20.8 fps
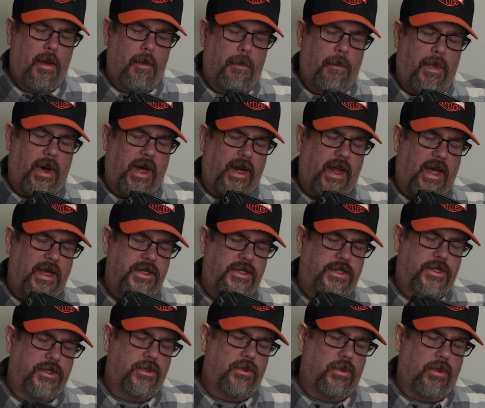But I
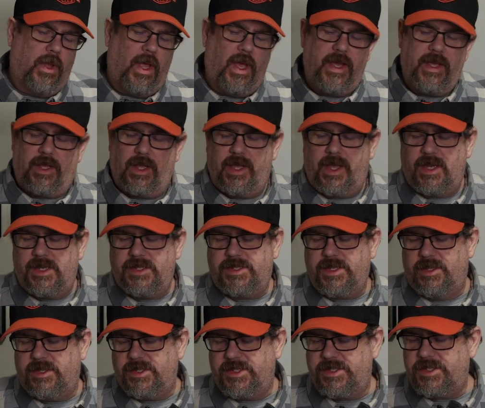do like I
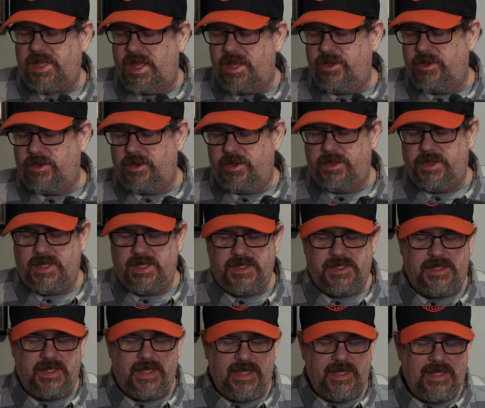said, the styling of
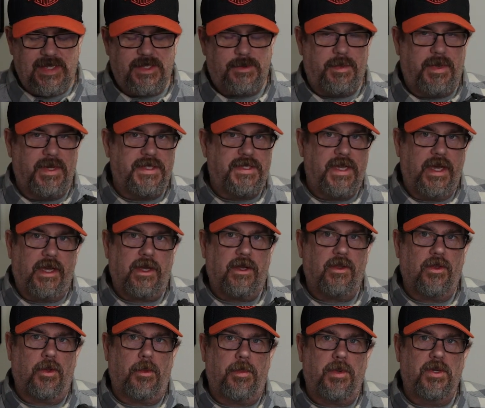these. These
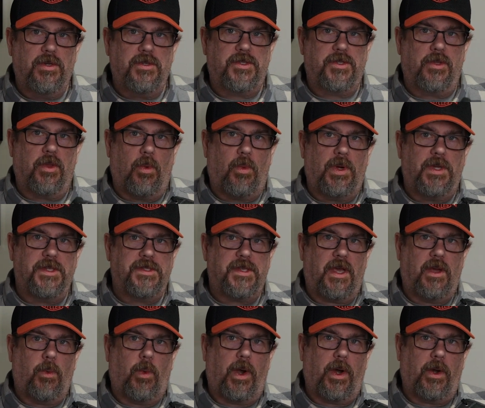particular boots are the ones
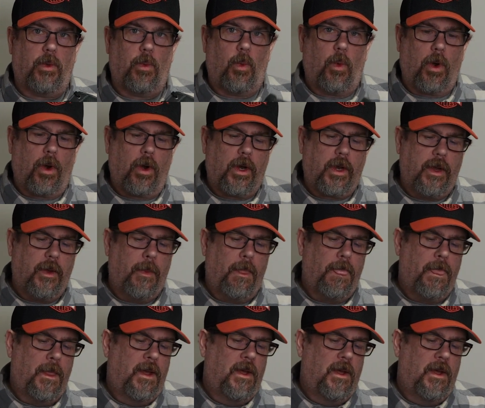I wear to work.